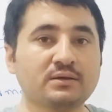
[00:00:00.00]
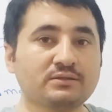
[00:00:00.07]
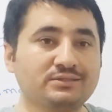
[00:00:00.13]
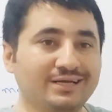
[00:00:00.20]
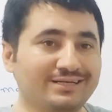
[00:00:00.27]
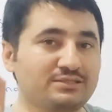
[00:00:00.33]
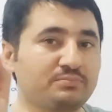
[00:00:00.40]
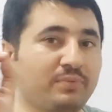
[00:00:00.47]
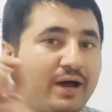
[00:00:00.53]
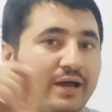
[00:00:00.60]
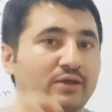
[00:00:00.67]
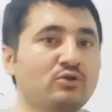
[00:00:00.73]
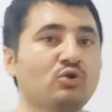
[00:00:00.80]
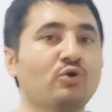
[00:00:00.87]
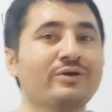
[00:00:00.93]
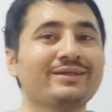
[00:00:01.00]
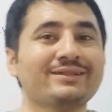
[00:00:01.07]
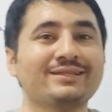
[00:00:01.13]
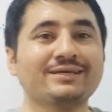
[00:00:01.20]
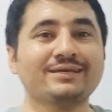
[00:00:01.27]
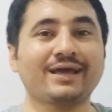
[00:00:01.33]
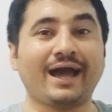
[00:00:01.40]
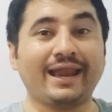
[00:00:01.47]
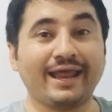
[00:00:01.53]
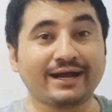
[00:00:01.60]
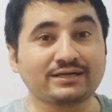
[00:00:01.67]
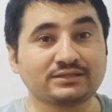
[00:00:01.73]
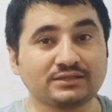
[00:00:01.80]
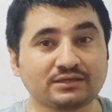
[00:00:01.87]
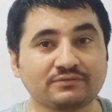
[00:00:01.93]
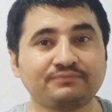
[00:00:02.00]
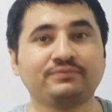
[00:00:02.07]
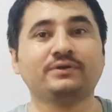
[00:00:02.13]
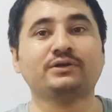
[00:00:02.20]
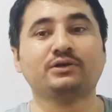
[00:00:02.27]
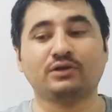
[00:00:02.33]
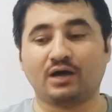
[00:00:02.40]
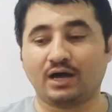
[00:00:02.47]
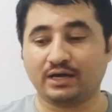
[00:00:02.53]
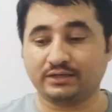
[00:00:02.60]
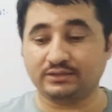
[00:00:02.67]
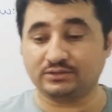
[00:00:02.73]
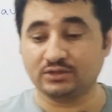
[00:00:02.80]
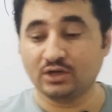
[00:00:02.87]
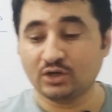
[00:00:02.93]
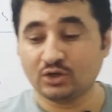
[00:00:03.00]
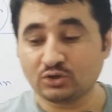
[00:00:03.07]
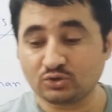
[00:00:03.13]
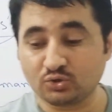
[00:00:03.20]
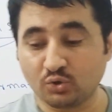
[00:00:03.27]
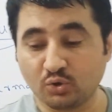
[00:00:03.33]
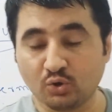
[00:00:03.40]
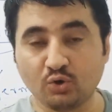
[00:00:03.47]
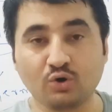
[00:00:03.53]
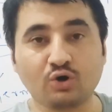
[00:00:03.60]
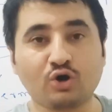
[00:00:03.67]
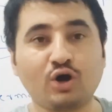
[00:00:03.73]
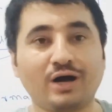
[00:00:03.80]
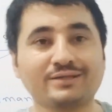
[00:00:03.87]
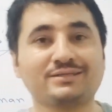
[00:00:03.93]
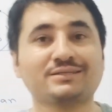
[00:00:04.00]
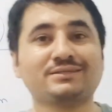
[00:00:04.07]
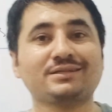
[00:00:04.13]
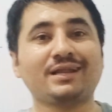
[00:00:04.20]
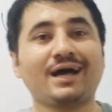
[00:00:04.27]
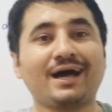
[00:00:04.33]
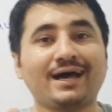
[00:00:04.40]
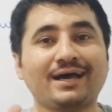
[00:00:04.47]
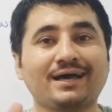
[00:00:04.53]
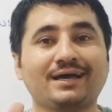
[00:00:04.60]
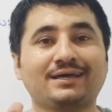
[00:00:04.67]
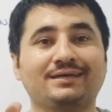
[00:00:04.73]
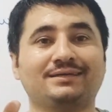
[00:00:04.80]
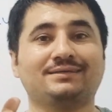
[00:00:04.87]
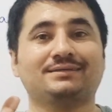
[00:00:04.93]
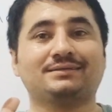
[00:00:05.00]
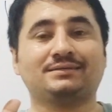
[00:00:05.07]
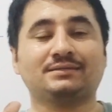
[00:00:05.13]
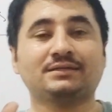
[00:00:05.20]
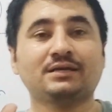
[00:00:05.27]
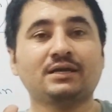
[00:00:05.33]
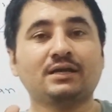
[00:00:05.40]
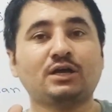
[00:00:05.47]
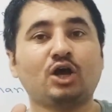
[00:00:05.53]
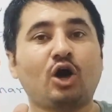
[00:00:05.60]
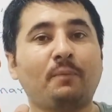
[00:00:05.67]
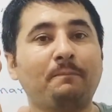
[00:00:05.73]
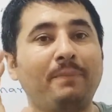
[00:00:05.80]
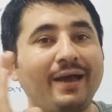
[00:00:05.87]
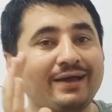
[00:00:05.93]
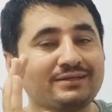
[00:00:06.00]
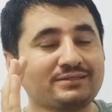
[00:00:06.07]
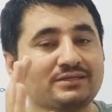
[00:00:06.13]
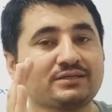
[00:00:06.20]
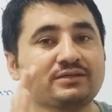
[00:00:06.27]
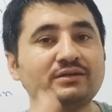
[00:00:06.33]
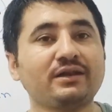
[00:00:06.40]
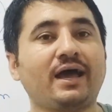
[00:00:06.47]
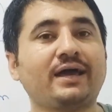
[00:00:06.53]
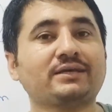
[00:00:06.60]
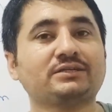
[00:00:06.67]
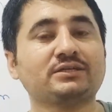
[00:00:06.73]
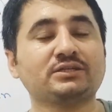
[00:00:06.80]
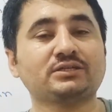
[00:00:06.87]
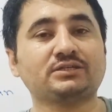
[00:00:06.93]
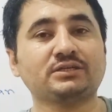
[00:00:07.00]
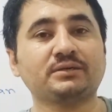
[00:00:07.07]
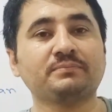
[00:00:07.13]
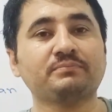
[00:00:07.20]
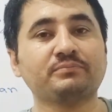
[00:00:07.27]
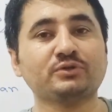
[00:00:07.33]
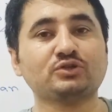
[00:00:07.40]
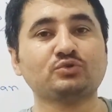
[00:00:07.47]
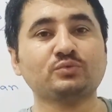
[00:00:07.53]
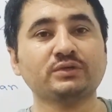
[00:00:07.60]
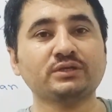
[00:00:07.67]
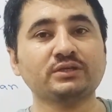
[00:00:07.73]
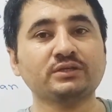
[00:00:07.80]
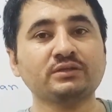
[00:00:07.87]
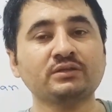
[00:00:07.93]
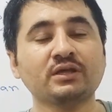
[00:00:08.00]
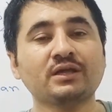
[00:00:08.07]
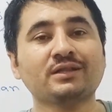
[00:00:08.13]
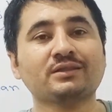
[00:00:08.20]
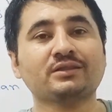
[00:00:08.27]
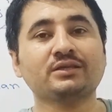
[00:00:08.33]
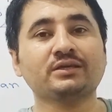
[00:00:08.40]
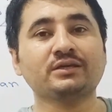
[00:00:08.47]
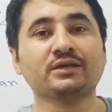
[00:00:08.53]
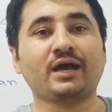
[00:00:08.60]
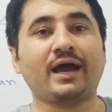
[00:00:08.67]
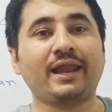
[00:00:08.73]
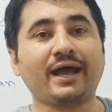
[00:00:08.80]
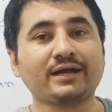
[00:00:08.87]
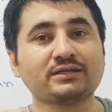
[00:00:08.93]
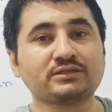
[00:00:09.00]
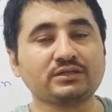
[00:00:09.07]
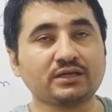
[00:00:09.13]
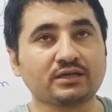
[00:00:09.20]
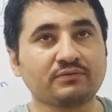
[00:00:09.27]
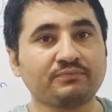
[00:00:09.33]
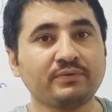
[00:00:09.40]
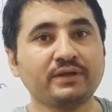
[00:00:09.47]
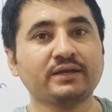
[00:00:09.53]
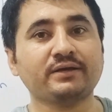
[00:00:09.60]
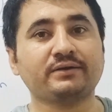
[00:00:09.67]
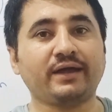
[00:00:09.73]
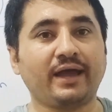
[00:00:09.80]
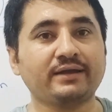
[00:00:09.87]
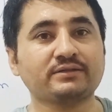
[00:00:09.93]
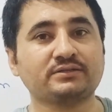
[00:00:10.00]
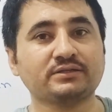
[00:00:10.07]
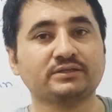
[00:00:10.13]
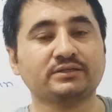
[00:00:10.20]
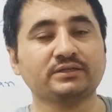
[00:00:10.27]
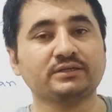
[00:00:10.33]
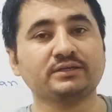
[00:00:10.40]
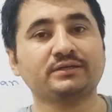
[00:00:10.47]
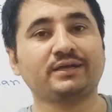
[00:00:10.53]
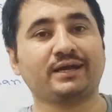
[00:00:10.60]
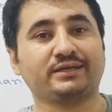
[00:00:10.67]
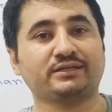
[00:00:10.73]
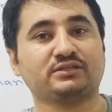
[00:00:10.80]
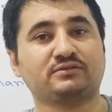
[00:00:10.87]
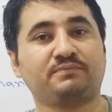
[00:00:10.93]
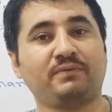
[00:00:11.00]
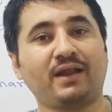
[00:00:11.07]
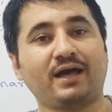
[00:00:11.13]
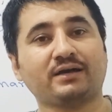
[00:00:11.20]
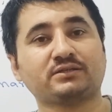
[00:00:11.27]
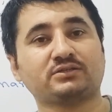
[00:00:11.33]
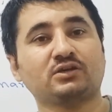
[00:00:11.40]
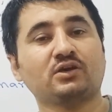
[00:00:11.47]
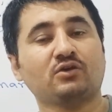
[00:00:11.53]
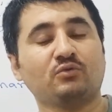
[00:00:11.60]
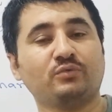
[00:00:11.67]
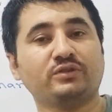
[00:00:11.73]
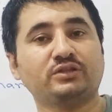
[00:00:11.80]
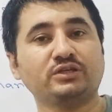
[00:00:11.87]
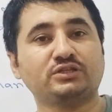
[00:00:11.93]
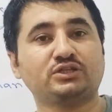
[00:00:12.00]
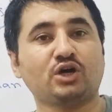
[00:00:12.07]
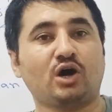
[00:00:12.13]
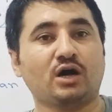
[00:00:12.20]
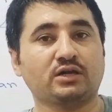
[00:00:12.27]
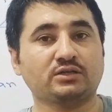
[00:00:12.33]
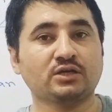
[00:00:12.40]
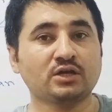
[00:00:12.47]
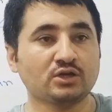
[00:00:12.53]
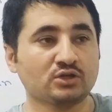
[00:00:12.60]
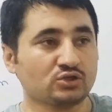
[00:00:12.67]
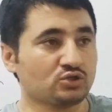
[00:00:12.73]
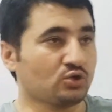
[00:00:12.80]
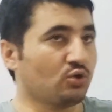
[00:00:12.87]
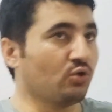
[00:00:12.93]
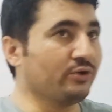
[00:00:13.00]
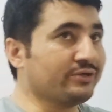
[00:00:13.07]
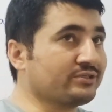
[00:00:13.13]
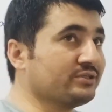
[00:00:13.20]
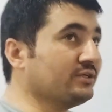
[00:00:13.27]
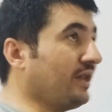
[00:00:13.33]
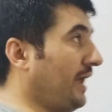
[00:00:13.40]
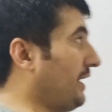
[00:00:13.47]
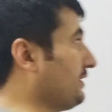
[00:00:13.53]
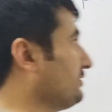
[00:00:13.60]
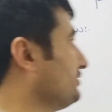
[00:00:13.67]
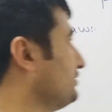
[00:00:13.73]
just by knowing the electric field lines. So Gauss's law is a basic relationship between the electric field intensity, that is flux, with the charge. So it's related